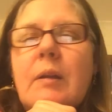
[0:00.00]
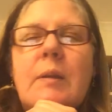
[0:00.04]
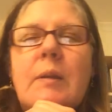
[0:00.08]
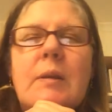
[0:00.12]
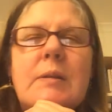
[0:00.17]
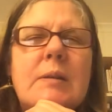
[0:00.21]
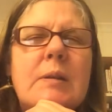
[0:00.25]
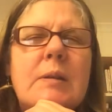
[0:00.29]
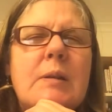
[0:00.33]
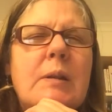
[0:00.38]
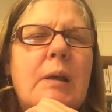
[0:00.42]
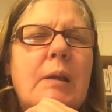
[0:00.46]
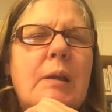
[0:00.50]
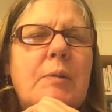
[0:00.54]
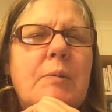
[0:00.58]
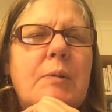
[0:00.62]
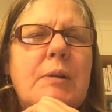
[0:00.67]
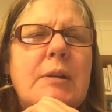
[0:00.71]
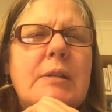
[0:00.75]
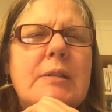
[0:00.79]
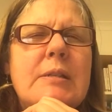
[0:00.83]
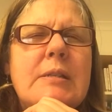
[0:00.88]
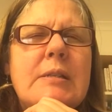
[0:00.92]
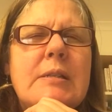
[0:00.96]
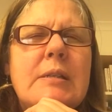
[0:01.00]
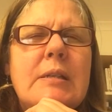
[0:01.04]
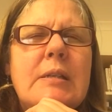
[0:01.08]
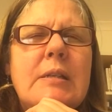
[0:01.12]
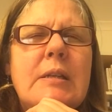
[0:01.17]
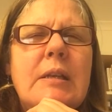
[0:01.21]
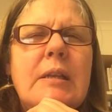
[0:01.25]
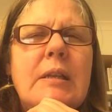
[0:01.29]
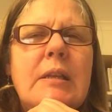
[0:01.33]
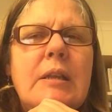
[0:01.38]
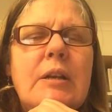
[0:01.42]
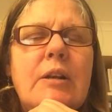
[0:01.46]
There's another one in
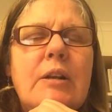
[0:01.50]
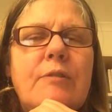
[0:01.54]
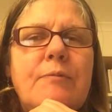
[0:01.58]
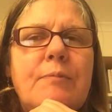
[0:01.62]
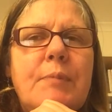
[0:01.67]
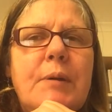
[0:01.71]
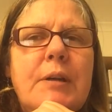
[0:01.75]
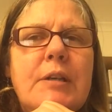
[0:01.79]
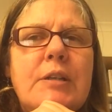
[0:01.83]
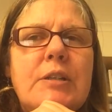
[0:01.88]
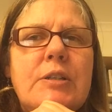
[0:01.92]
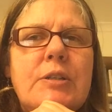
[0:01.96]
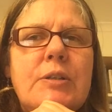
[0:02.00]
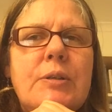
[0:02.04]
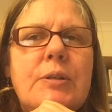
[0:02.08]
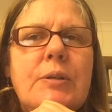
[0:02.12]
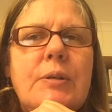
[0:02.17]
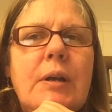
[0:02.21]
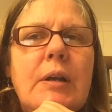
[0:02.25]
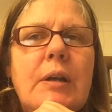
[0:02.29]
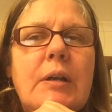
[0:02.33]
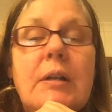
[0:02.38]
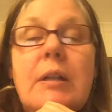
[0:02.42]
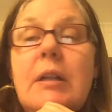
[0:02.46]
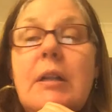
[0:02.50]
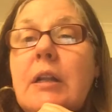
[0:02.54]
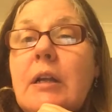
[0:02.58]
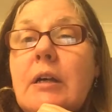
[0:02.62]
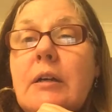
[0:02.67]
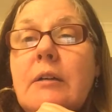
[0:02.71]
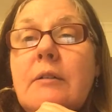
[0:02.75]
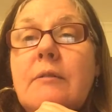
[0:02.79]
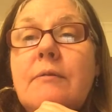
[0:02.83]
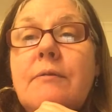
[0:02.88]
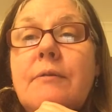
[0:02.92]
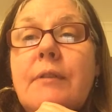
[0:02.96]
Sydney that I've been to and
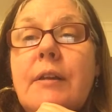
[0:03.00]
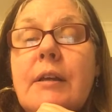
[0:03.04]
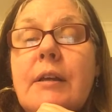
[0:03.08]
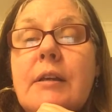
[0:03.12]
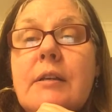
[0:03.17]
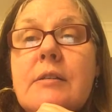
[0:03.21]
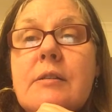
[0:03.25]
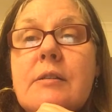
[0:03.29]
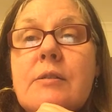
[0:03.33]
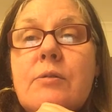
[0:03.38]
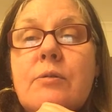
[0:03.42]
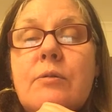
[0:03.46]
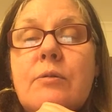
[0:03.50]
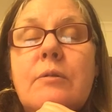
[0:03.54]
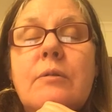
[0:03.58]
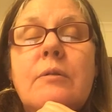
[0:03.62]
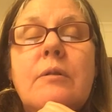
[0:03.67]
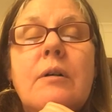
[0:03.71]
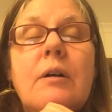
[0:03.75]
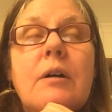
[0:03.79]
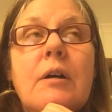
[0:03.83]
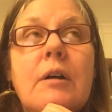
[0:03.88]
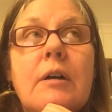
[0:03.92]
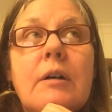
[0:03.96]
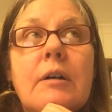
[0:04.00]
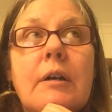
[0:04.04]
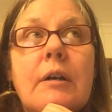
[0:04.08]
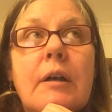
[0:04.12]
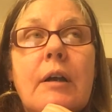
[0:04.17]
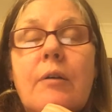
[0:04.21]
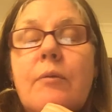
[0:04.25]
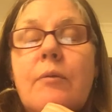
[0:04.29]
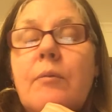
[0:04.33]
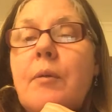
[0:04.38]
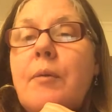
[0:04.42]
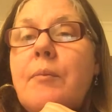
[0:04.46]
love their store. I
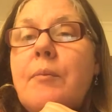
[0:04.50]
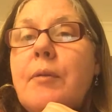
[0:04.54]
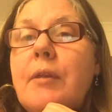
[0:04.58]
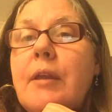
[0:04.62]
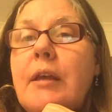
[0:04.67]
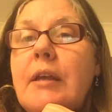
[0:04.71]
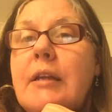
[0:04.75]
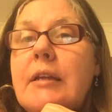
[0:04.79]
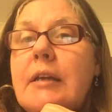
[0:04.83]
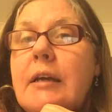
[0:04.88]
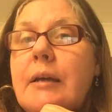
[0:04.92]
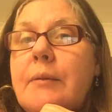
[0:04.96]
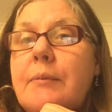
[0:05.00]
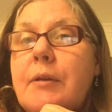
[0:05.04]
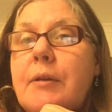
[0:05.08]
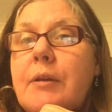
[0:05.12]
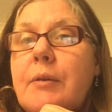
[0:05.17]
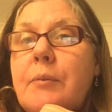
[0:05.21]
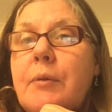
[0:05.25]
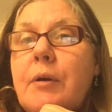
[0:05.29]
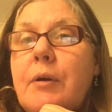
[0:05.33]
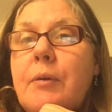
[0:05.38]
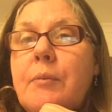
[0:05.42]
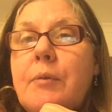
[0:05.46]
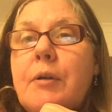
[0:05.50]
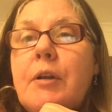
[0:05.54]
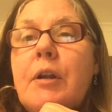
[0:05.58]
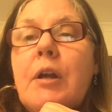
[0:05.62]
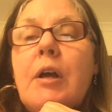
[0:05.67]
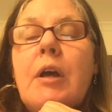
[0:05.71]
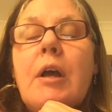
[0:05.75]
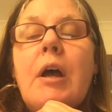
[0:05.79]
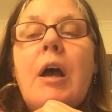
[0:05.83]
can't remember their name at the moment.